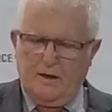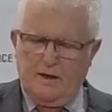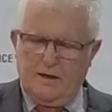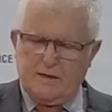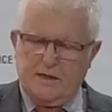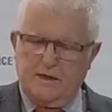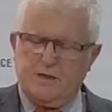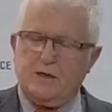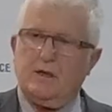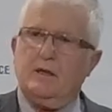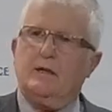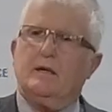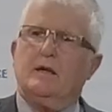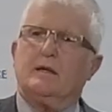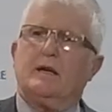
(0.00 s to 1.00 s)

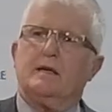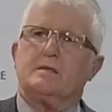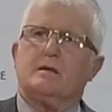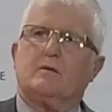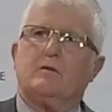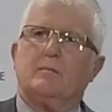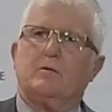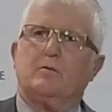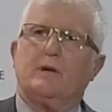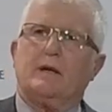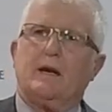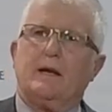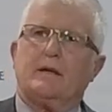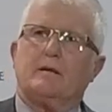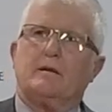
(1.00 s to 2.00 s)
Essentially, a case of criminal
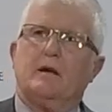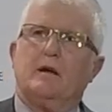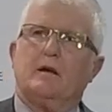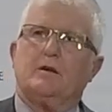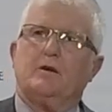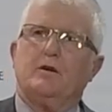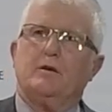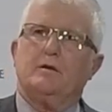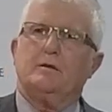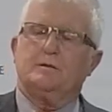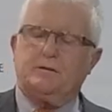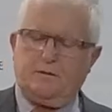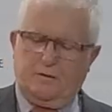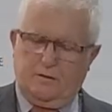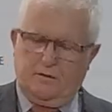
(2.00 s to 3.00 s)
neglect
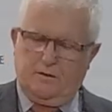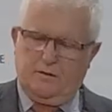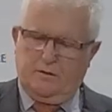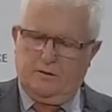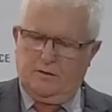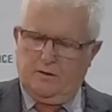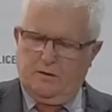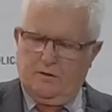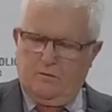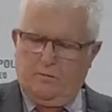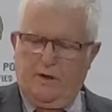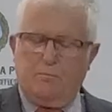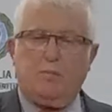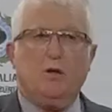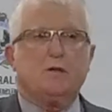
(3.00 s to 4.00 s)
occurs
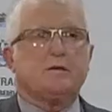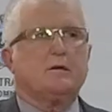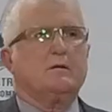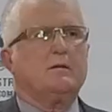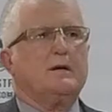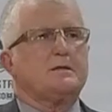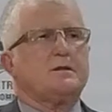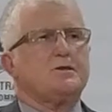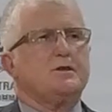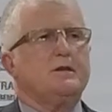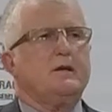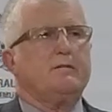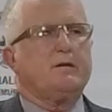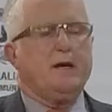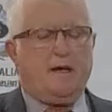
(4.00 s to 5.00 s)
when a person who has a
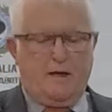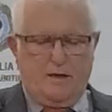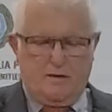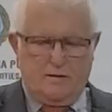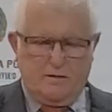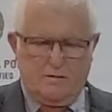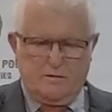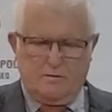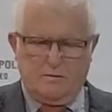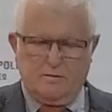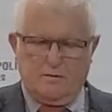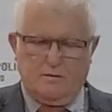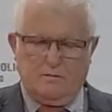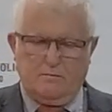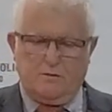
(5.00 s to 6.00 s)
duty of care
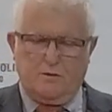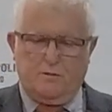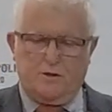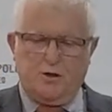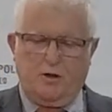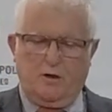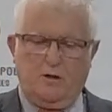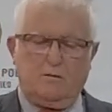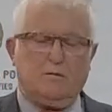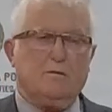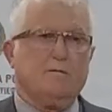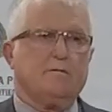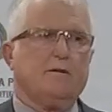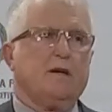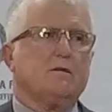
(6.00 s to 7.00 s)
to a child
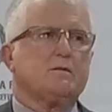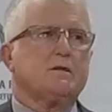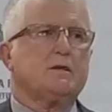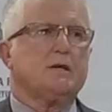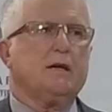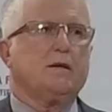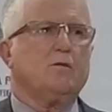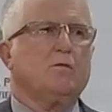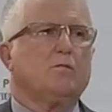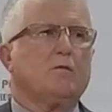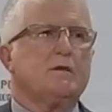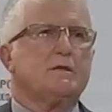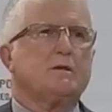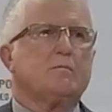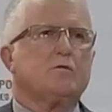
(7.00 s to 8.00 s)
fails to take all
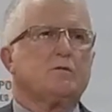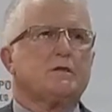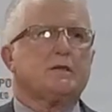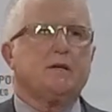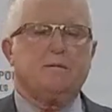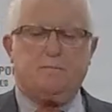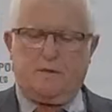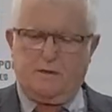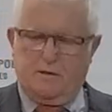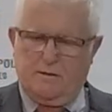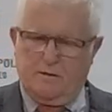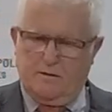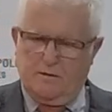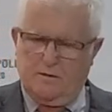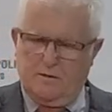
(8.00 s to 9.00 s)
reasonable steps
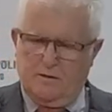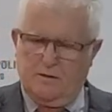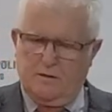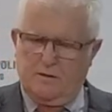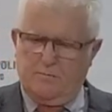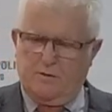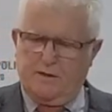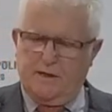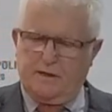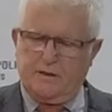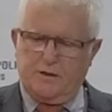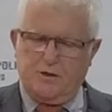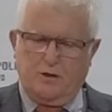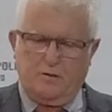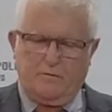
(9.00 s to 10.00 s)
to protect the
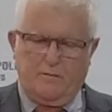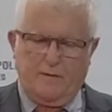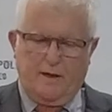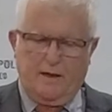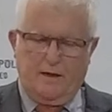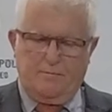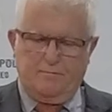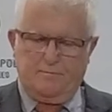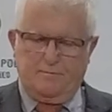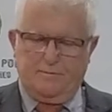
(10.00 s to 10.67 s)
child from harm,